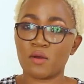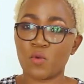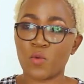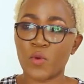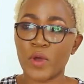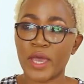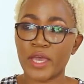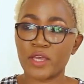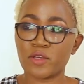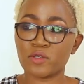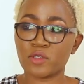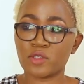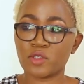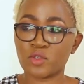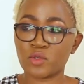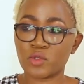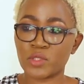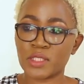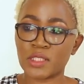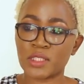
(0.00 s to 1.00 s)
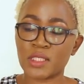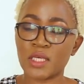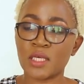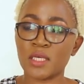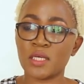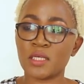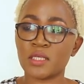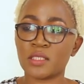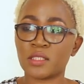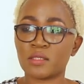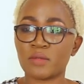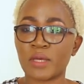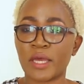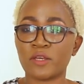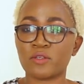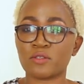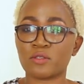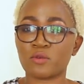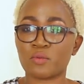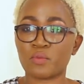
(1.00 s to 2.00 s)
where I used to sit, I
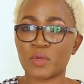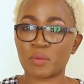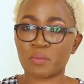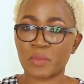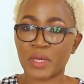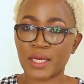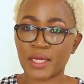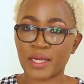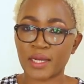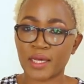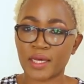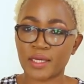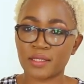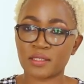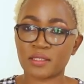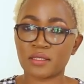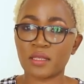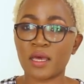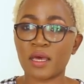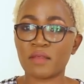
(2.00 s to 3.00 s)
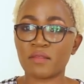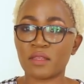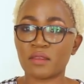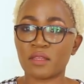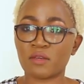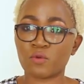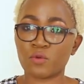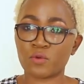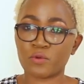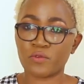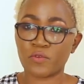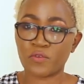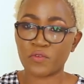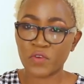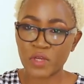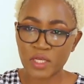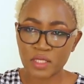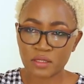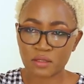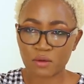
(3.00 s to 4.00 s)
used to meet my clients there, that they could
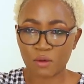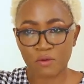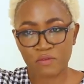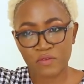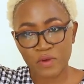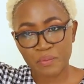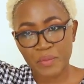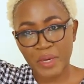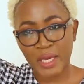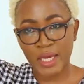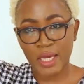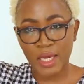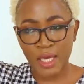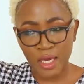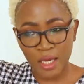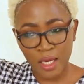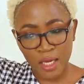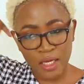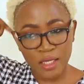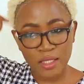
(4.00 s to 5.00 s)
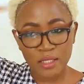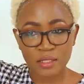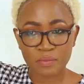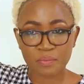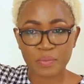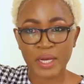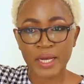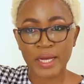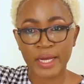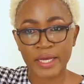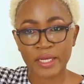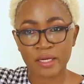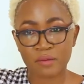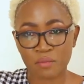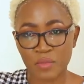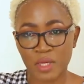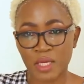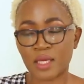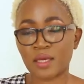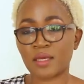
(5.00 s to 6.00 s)
fit over my head,
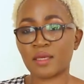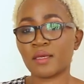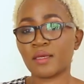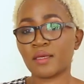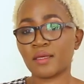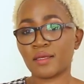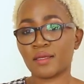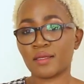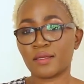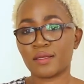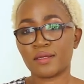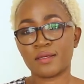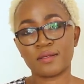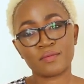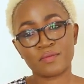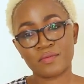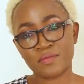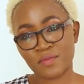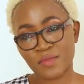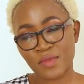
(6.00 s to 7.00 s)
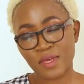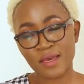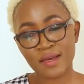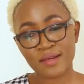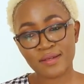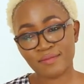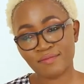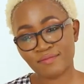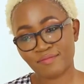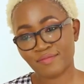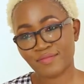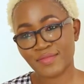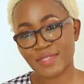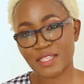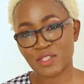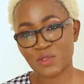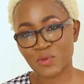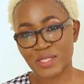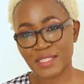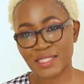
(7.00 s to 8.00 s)
behind me. Yeah,
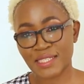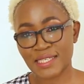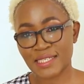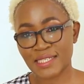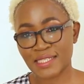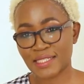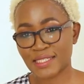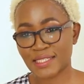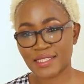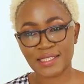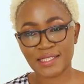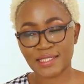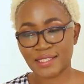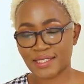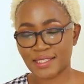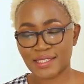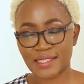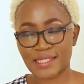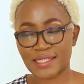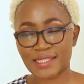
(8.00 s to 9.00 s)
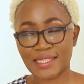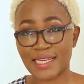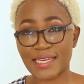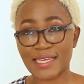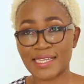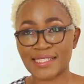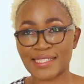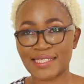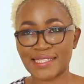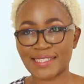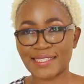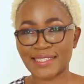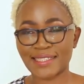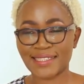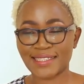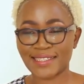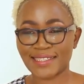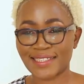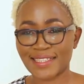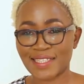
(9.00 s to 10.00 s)
it wasn't that easy
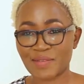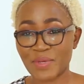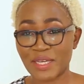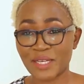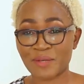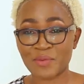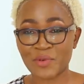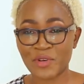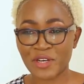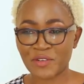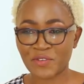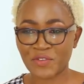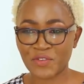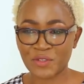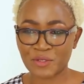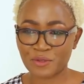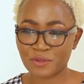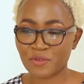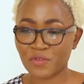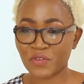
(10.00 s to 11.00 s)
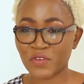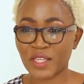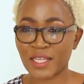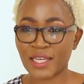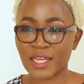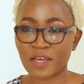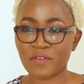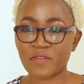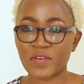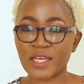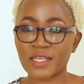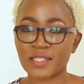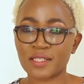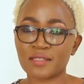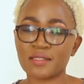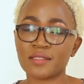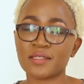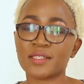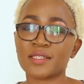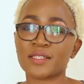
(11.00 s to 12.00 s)
but I'm grateful for the life
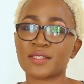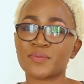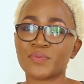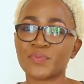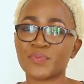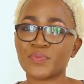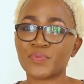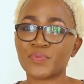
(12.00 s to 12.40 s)
lessons.